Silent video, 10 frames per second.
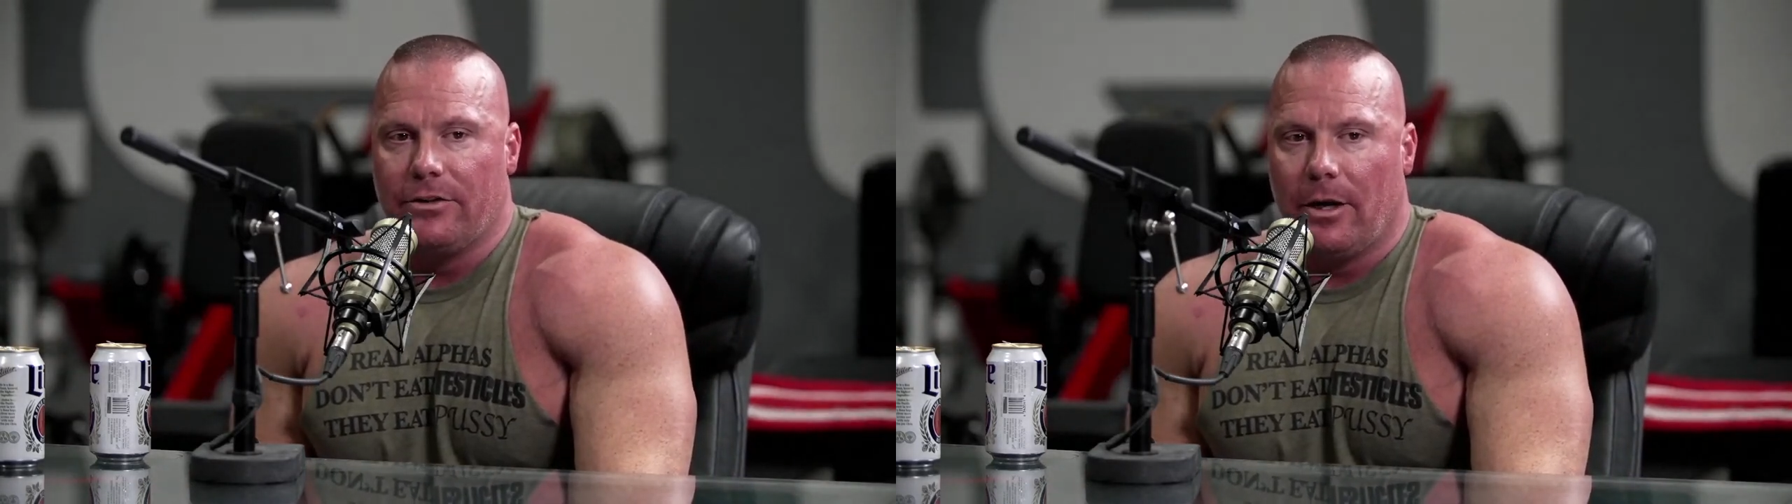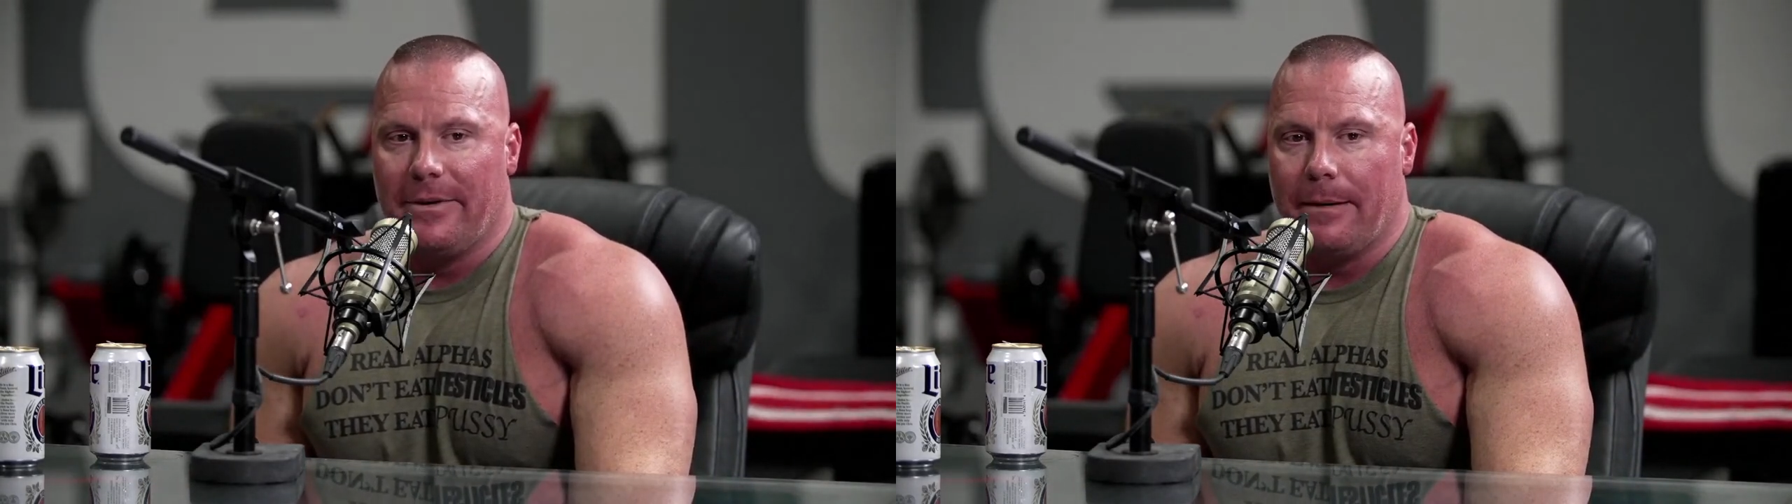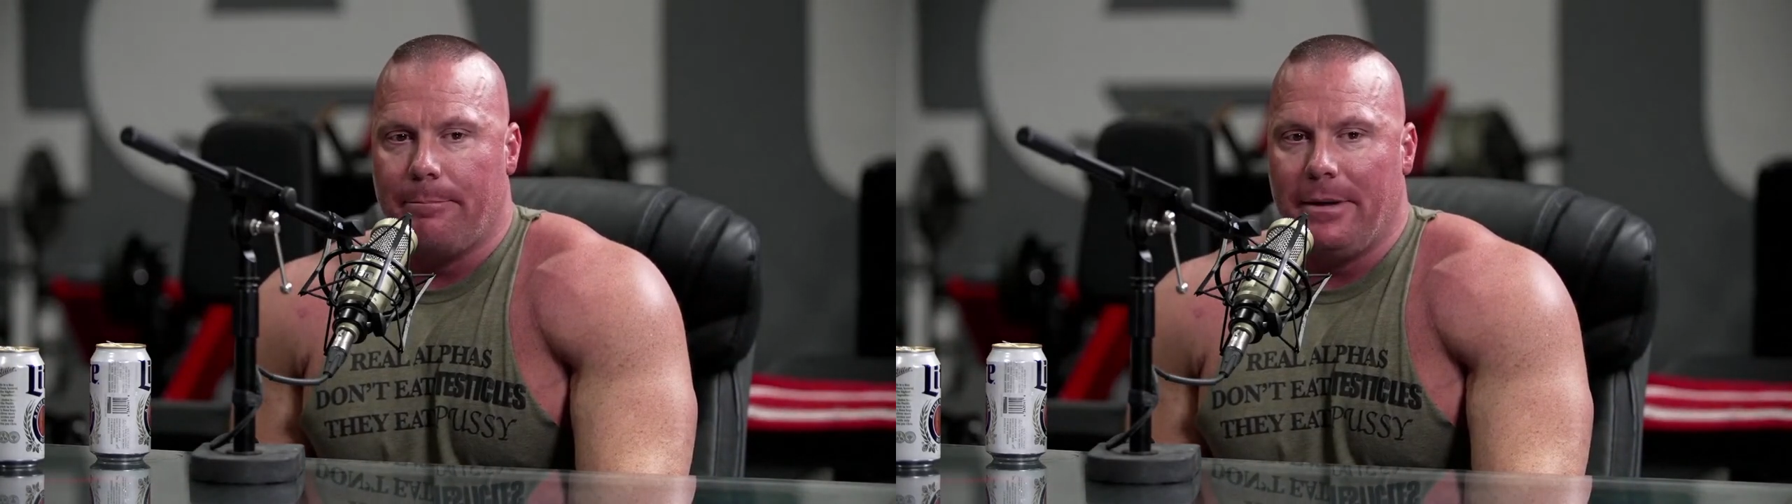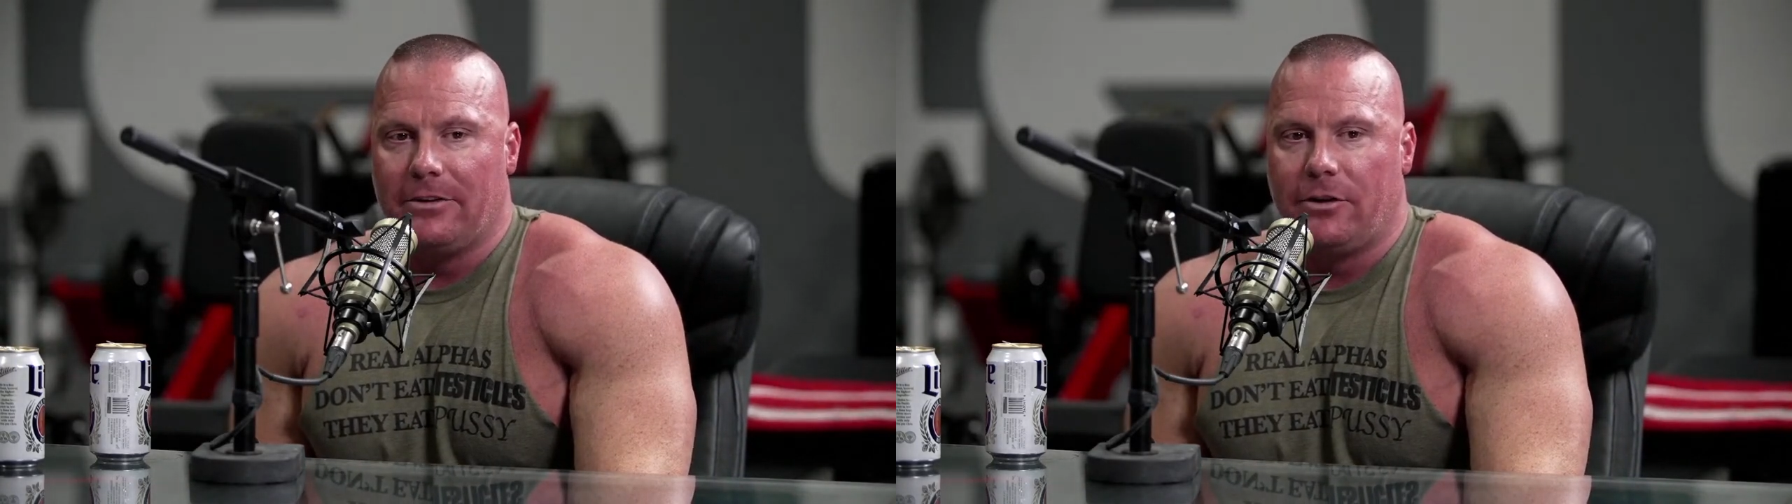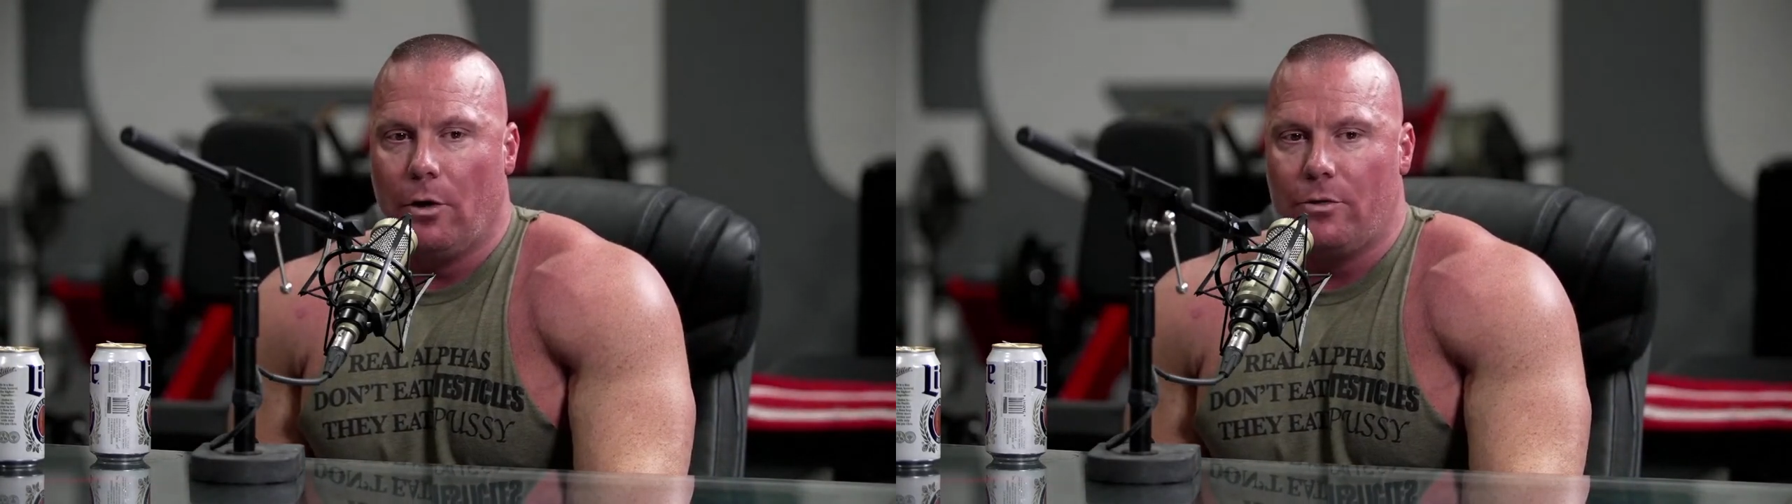taught me that
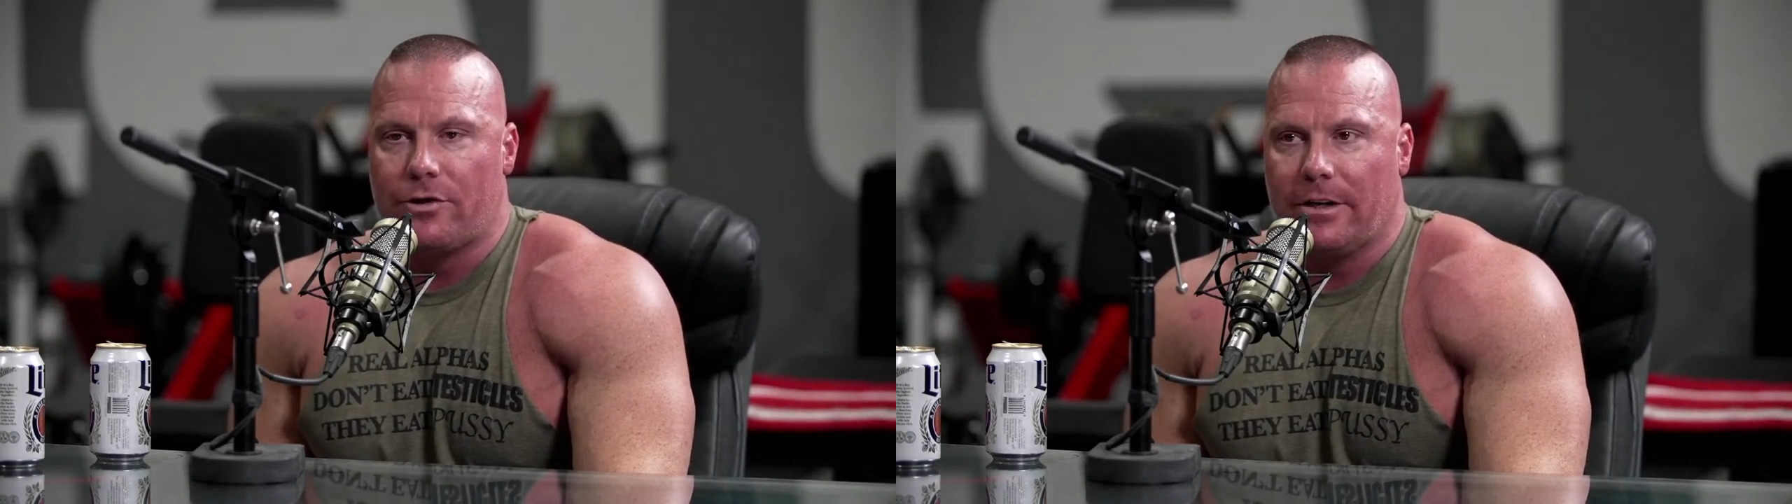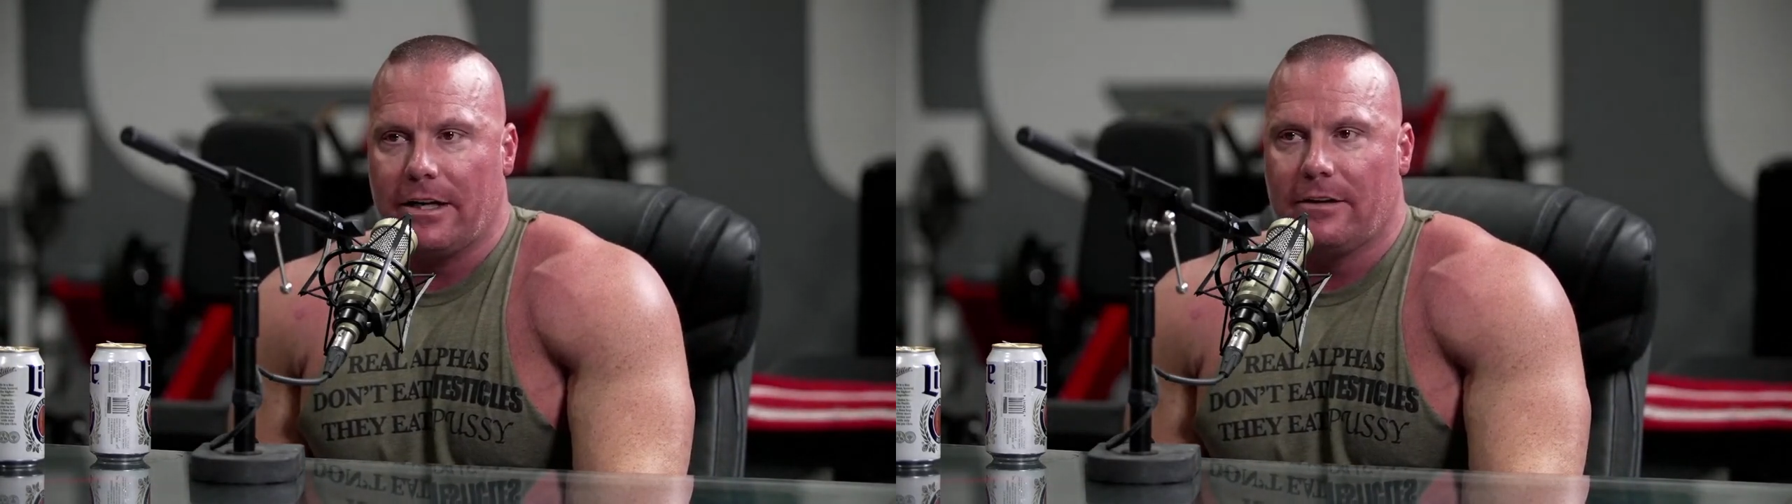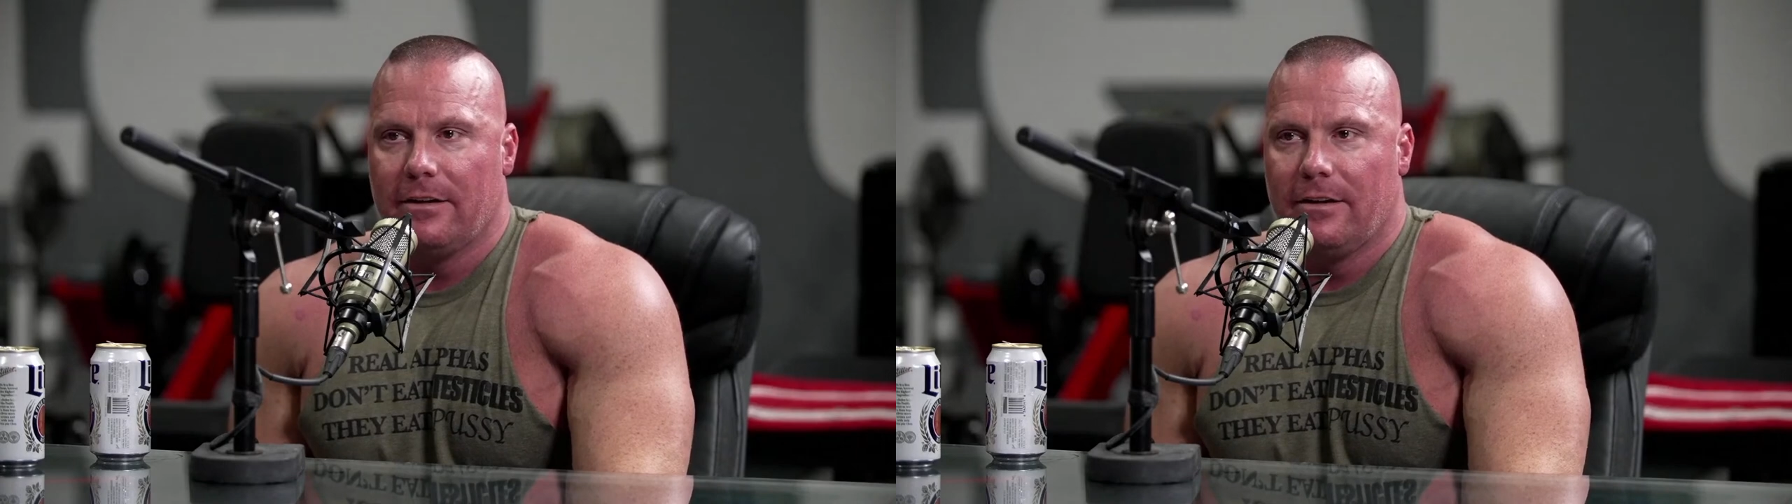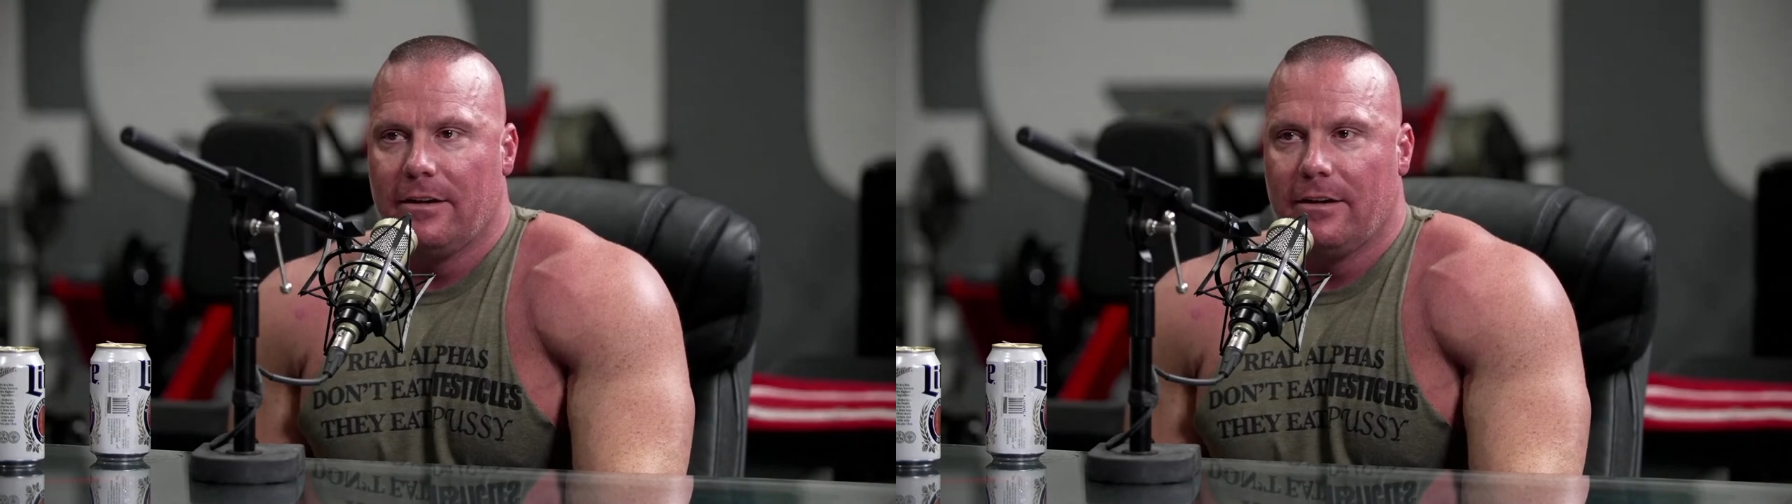big toe trick.